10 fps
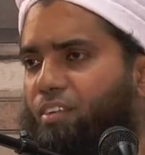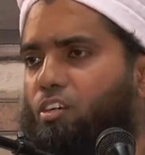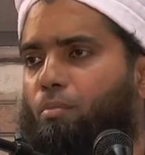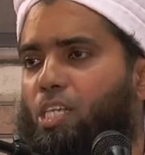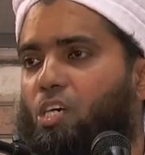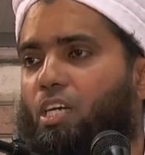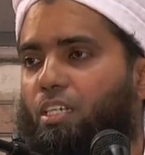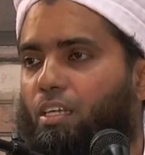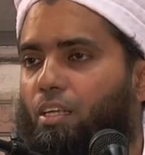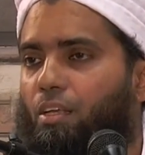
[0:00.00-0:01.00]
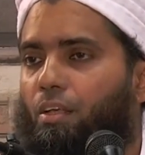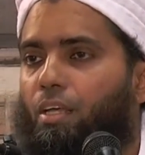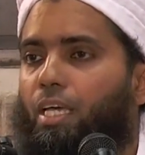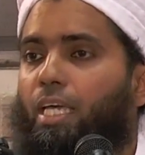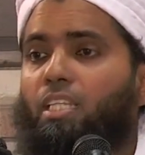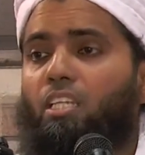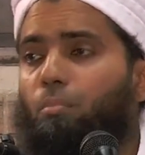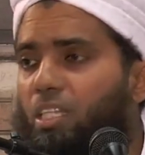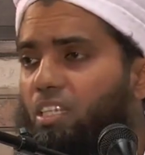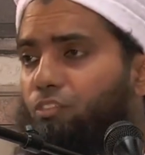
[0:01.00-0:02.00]
in Ramadan. In the
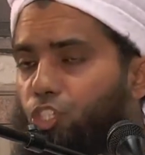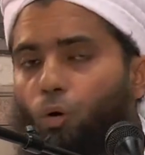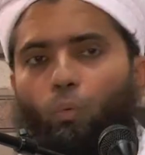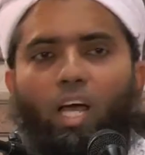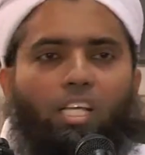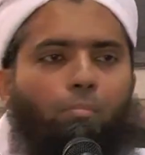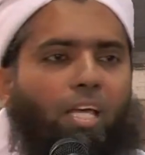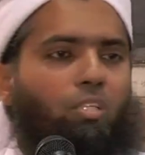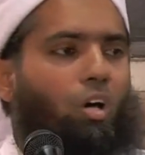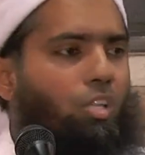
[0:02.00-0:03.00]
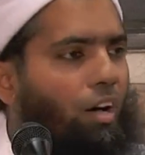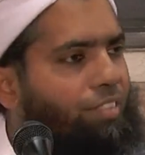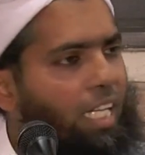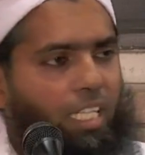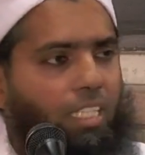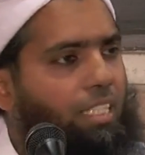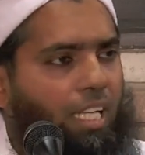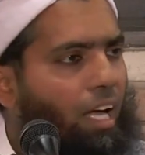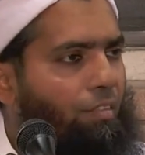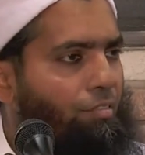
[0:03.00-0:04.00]
month of Shawwal, he made qadha of that
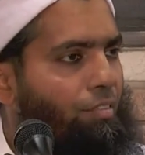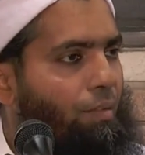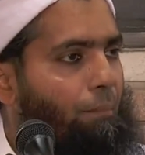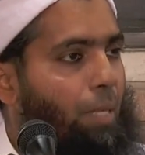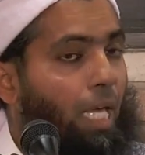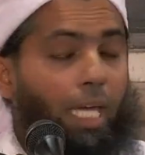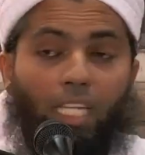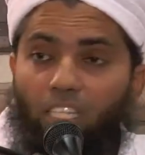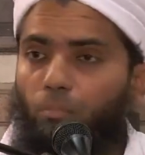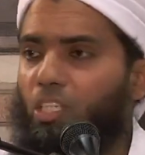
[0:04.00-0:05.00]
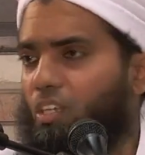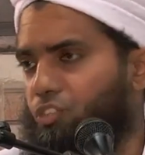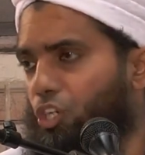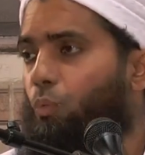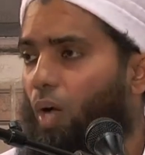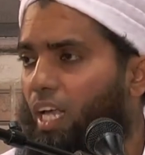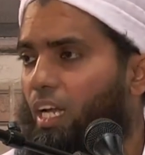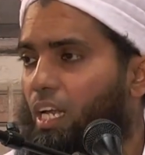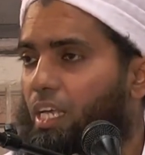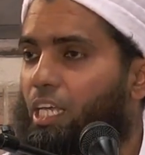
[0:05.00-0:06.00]
i'tikaf. In the month of Shawwal,
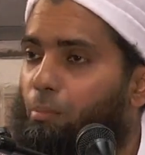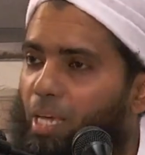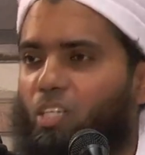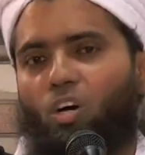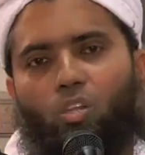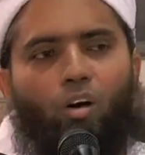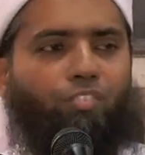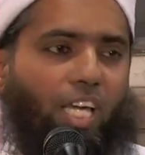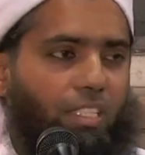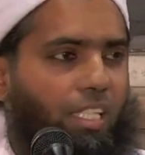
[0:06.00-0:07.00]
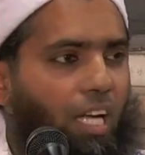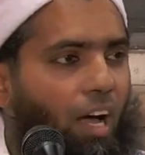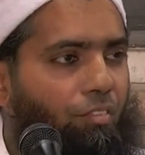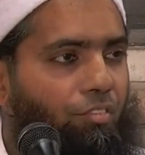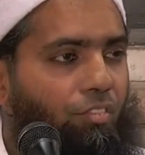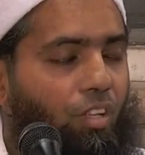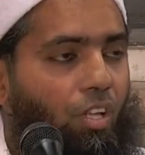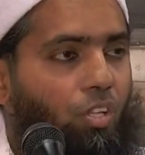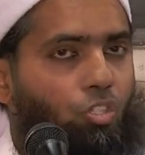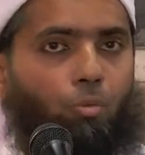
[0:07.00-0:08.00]
he made qadha of i'tikaf.
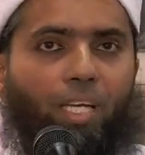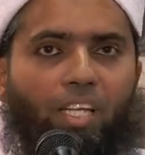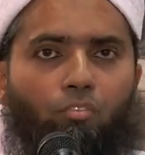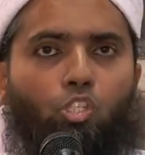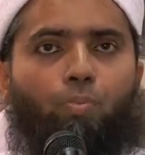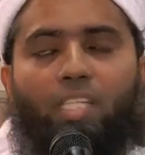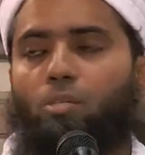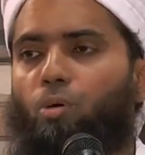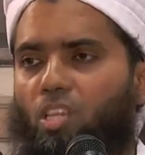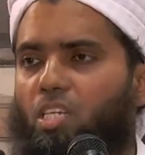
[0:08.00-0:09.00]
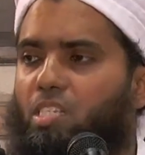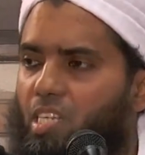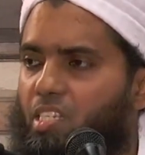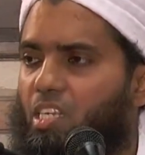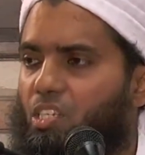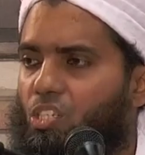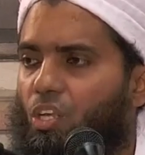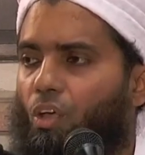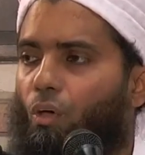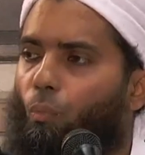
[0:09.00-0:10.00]
So my dear respected brothers and sisters,
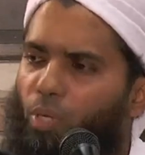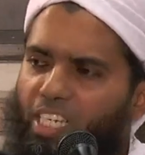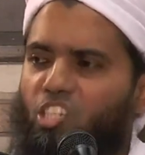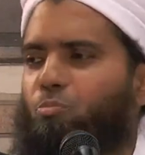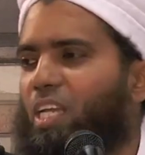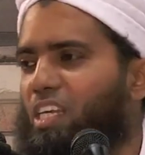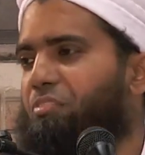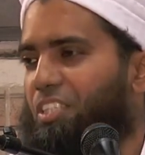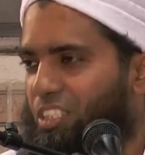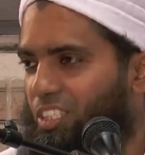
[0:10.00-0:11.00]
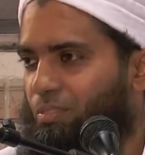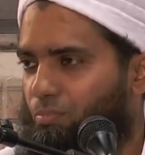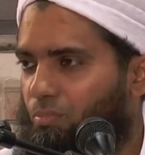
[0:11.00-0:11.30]
we as believers,